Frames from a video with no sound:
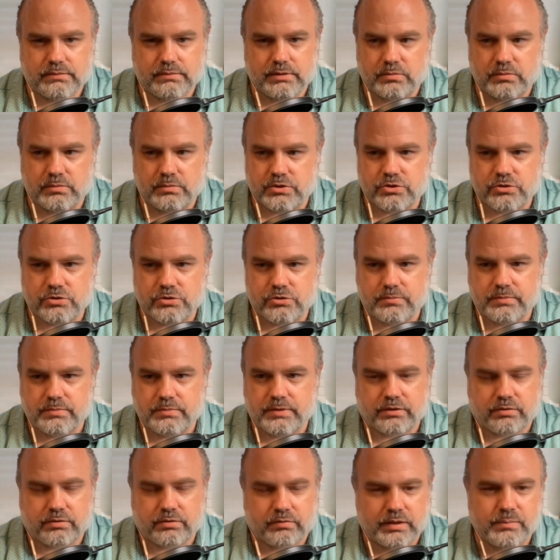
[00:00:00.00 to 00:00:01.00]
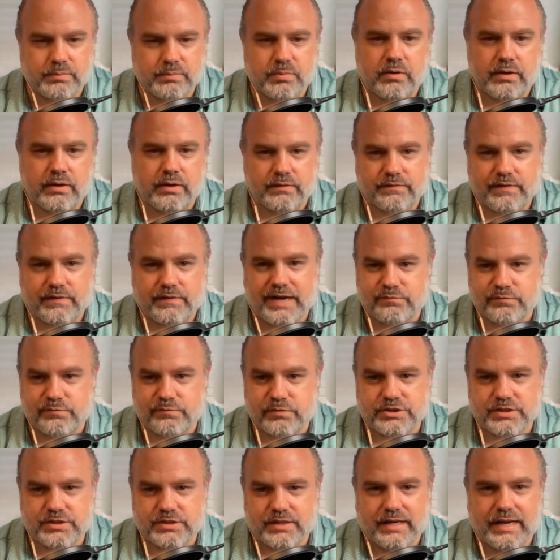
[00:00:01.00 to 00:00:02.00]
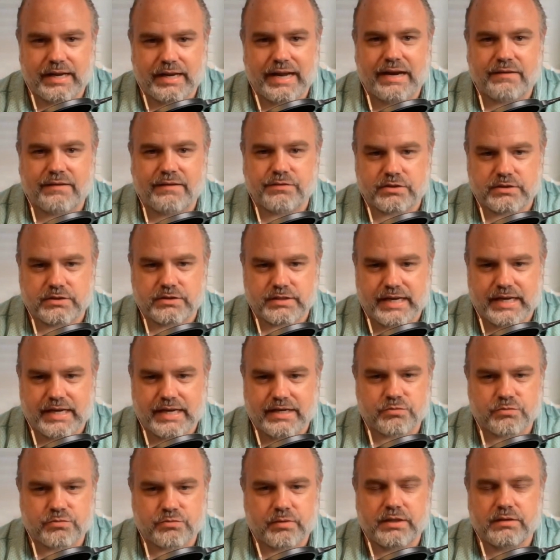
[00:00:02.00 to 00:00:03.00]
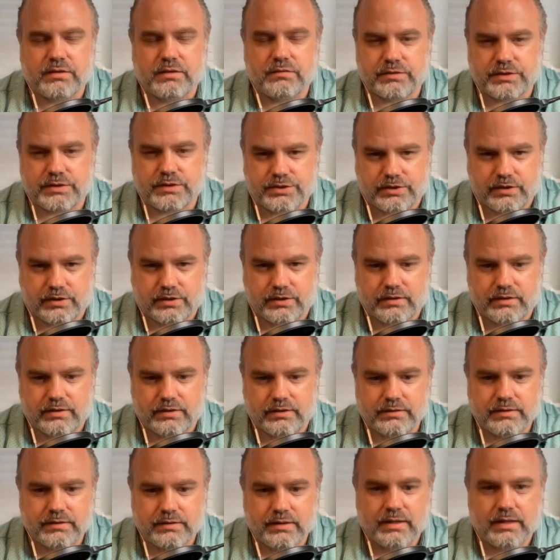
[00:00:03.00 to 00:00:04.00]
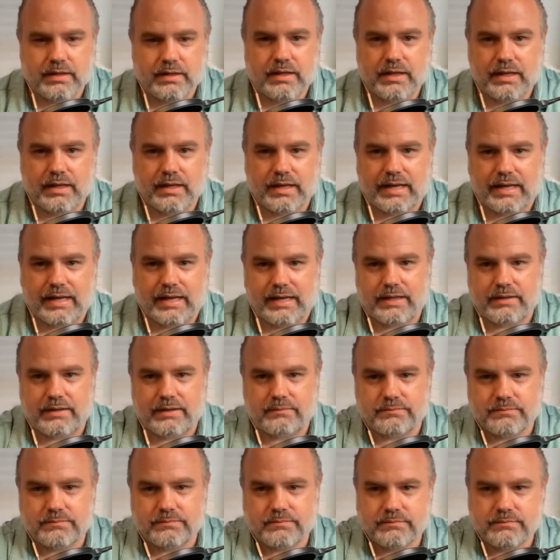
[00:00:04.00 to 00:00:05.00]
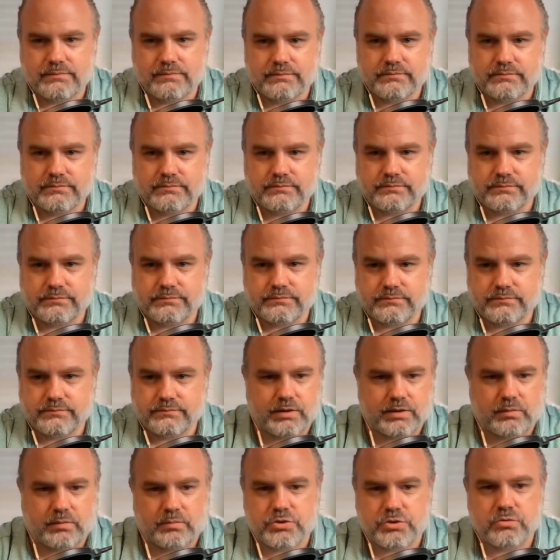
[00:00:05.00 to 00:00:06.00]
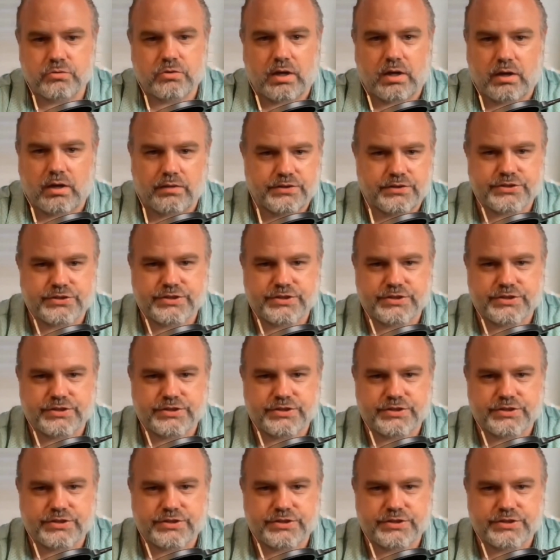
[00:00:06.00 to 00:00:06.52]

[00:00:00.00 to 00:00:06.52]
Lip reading: you assumed a 3.5% after-tax rate of return on, what you call the